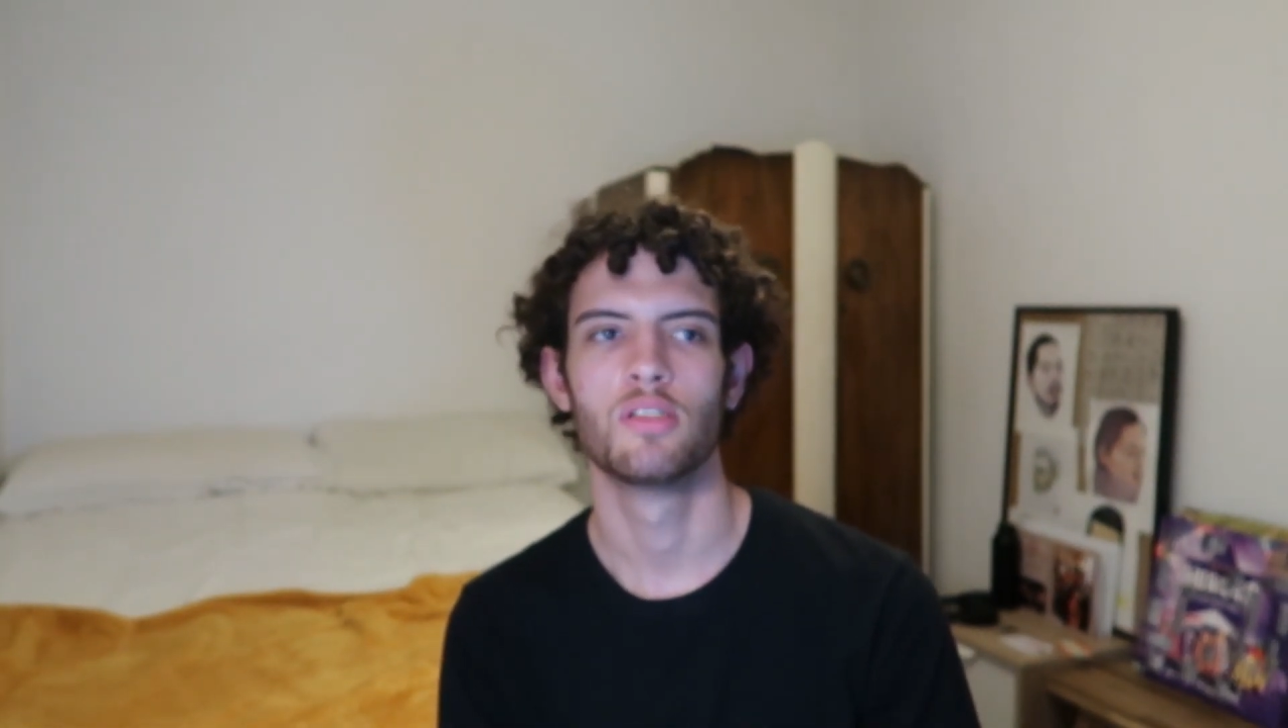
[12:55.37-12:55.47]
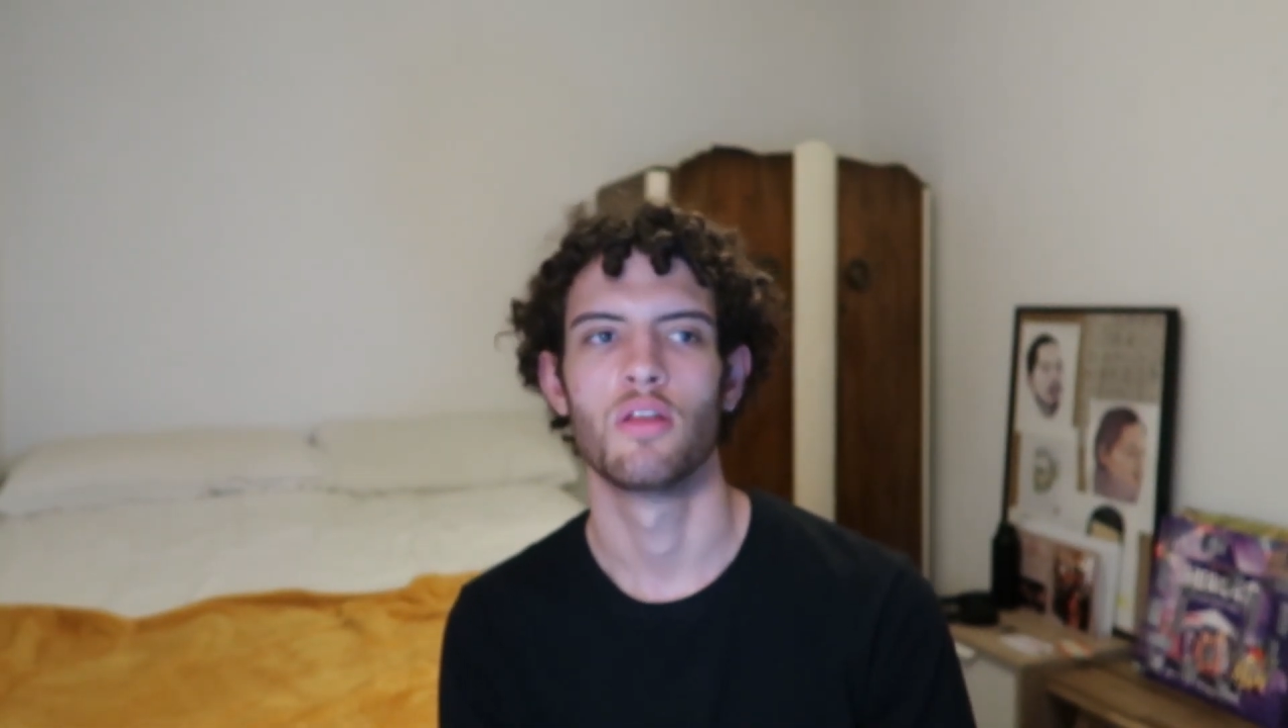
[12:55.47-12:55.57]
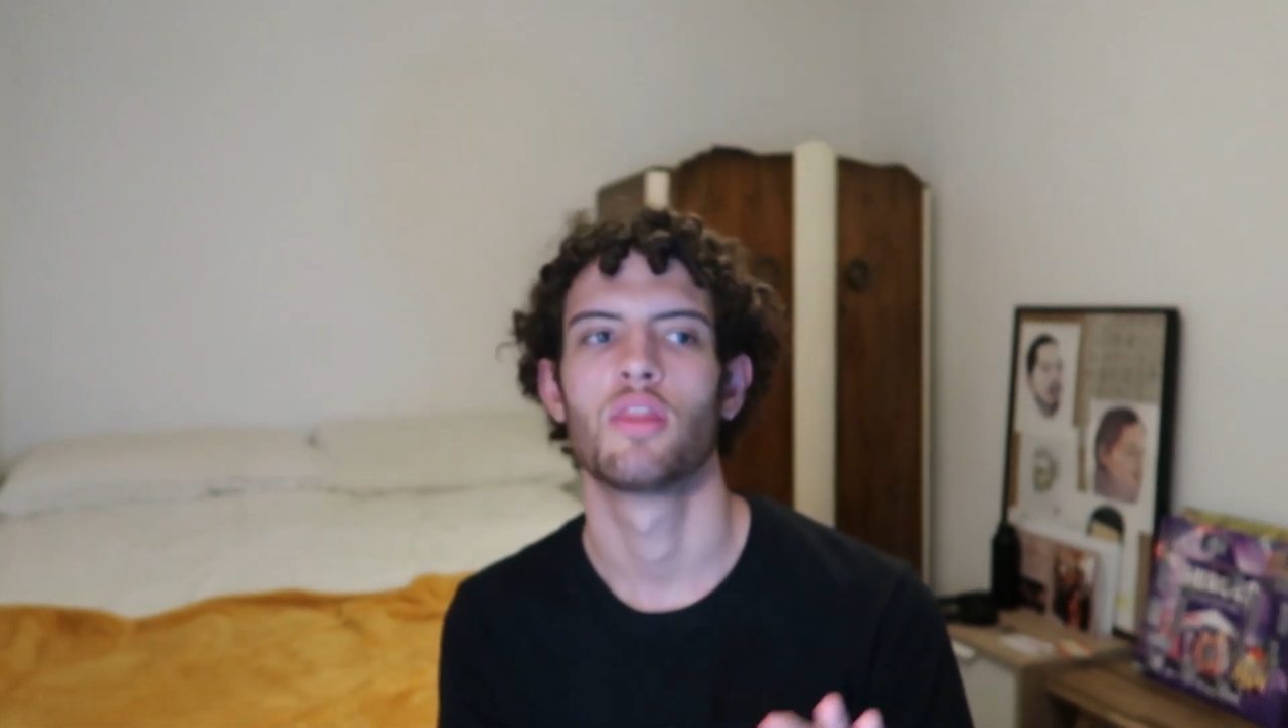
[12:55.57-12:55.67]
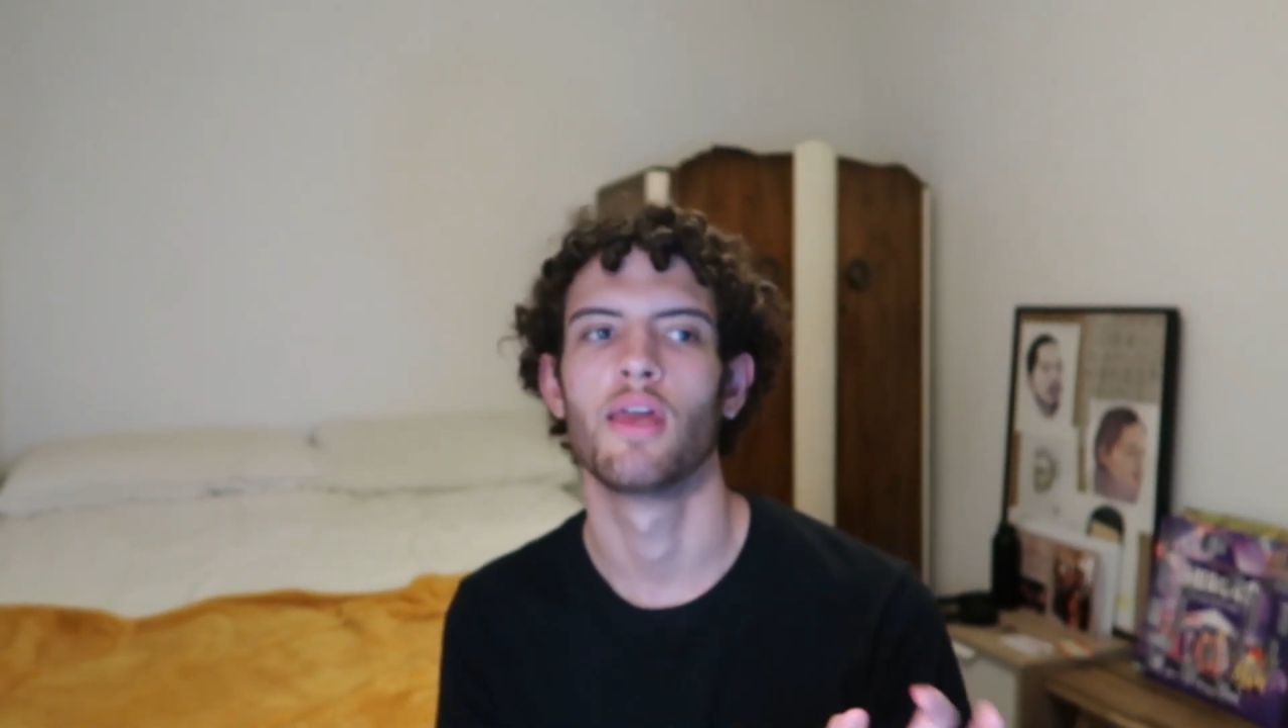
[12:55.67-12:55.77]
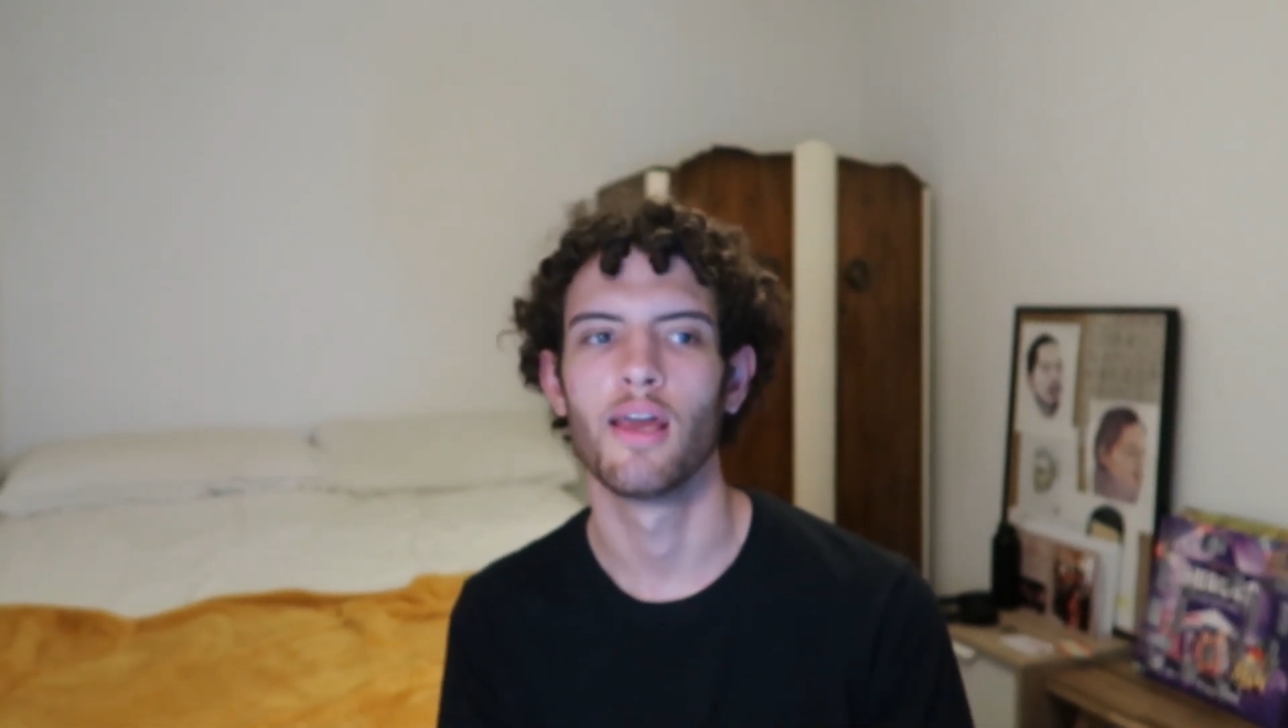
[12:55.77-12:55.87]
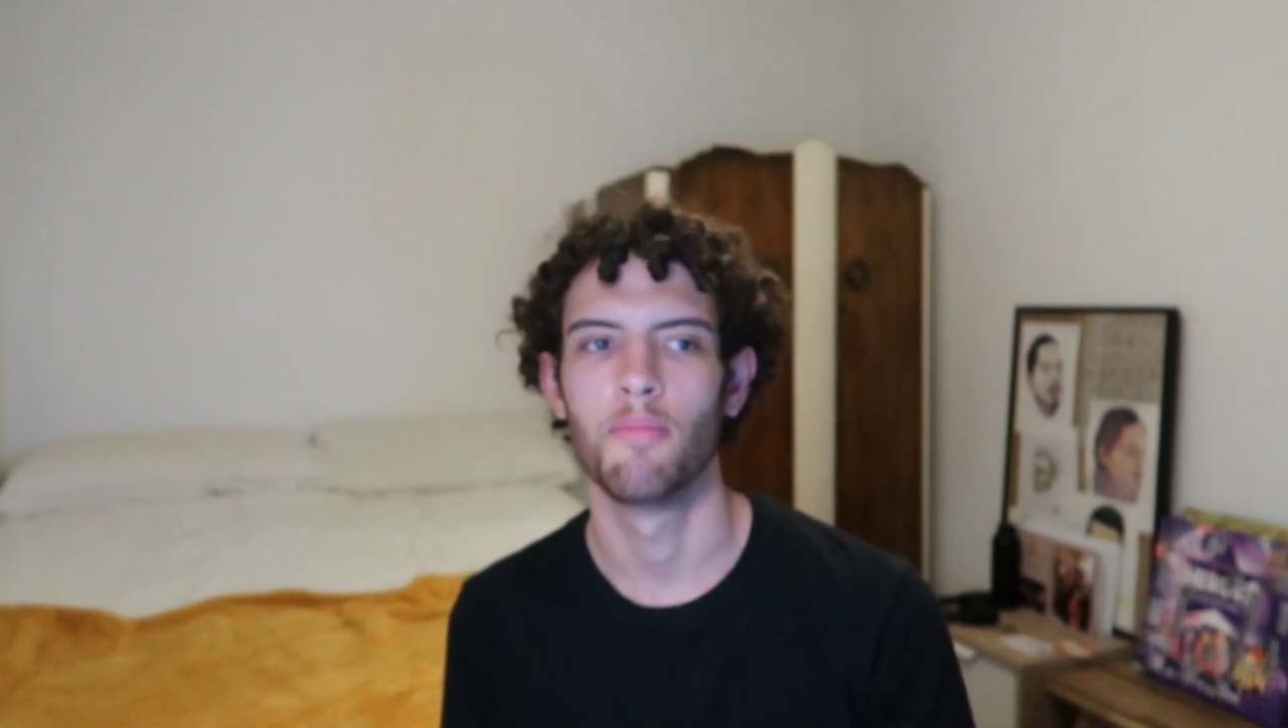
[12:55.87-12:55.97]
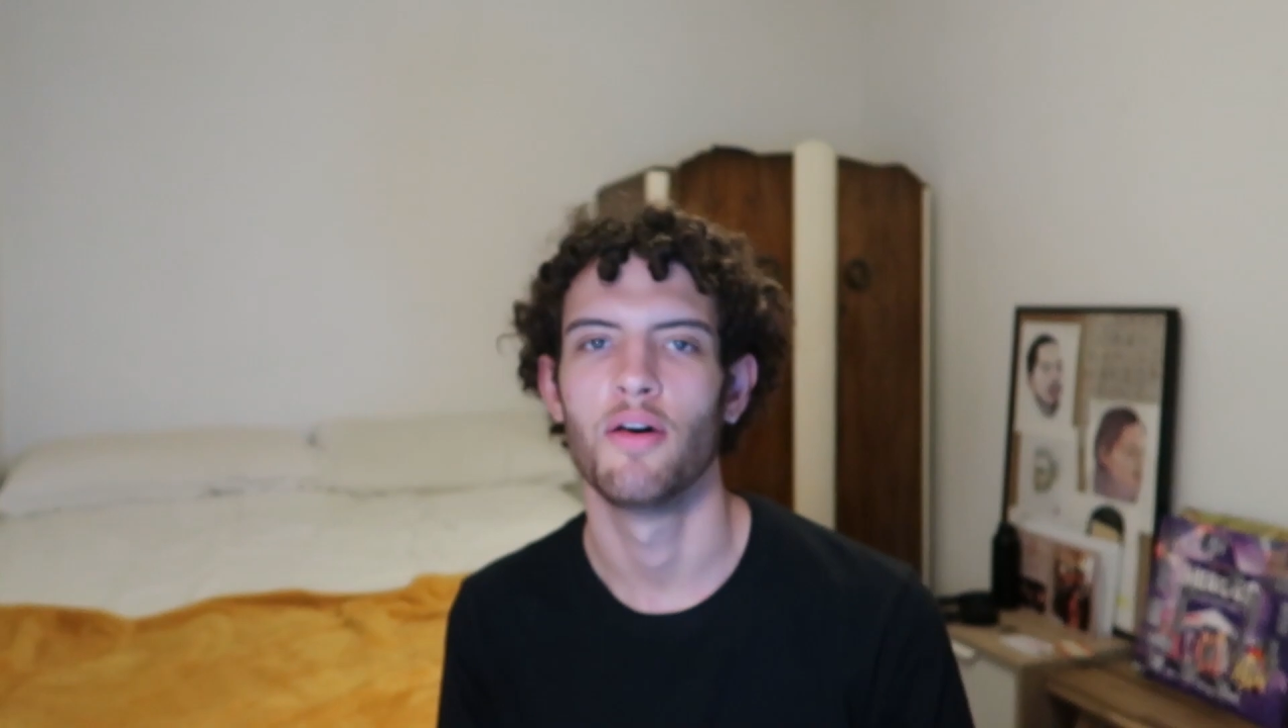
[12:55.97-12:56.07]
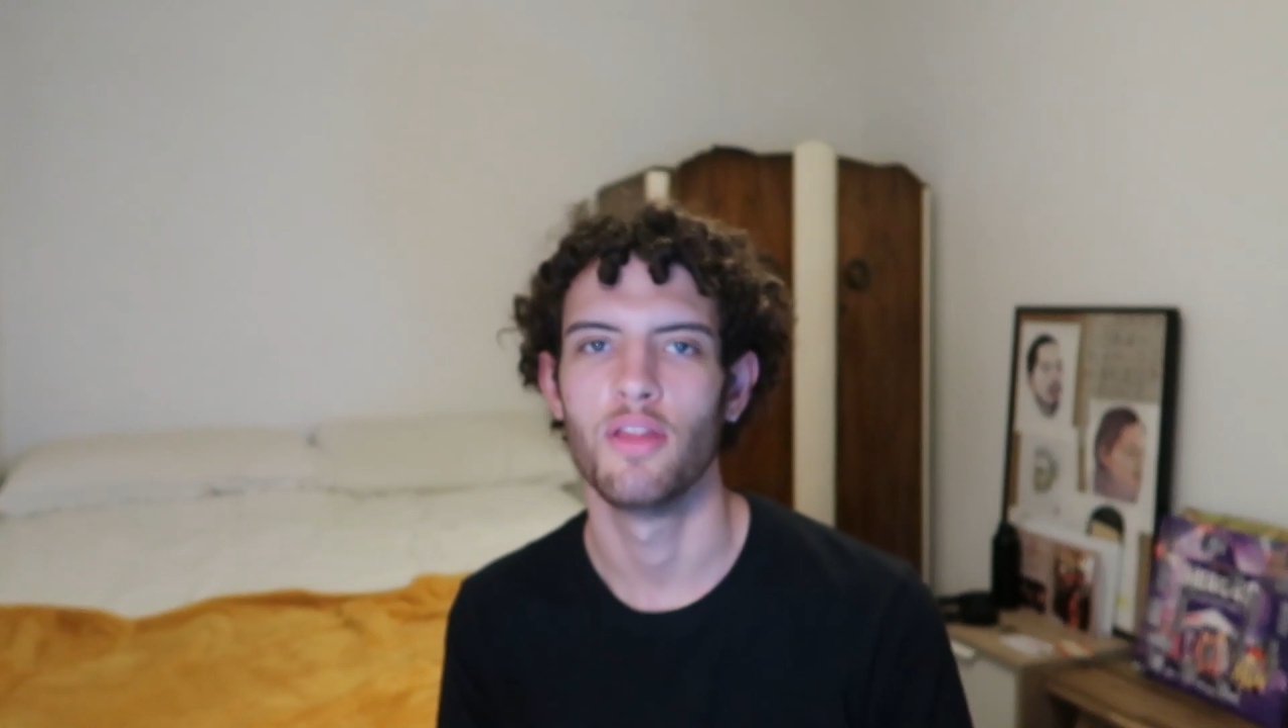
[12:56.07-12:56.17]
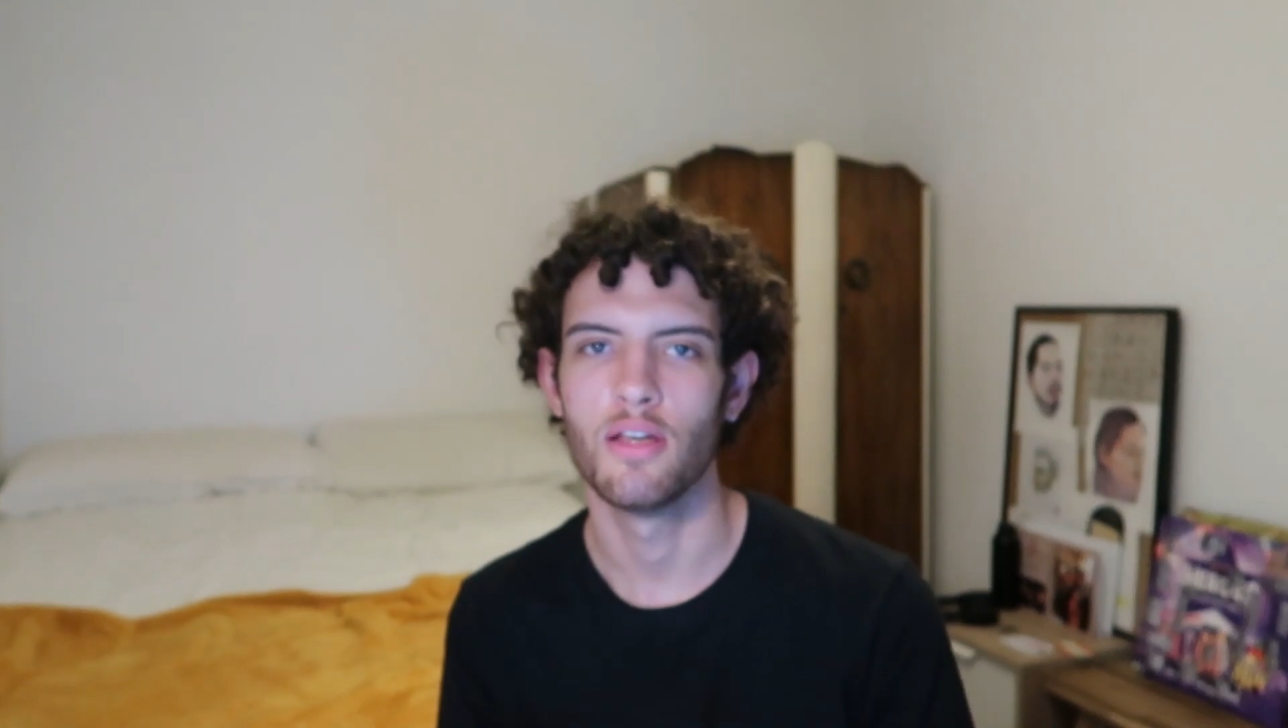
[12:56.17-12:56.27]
to think about the